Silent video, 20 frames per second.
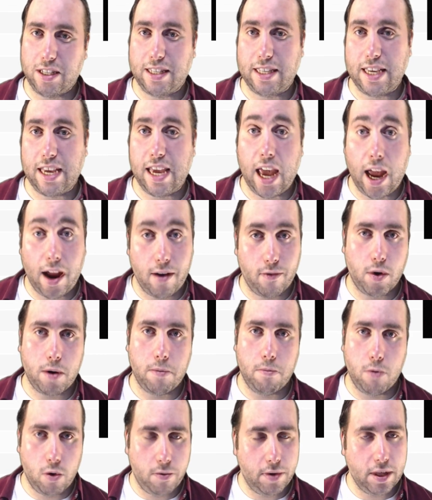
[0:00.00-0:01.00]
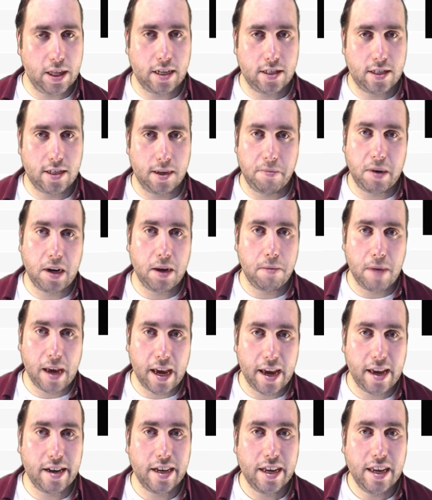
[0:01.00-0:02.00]
see every movie that somebody
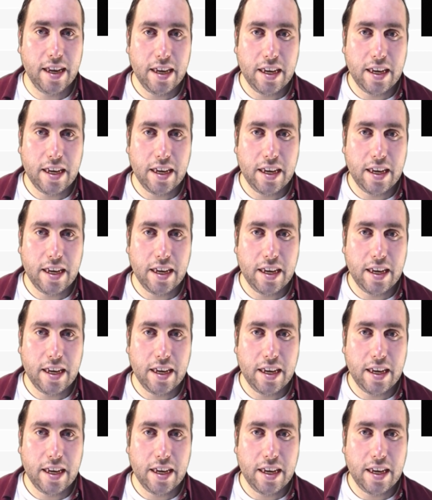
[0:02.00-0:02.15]
made.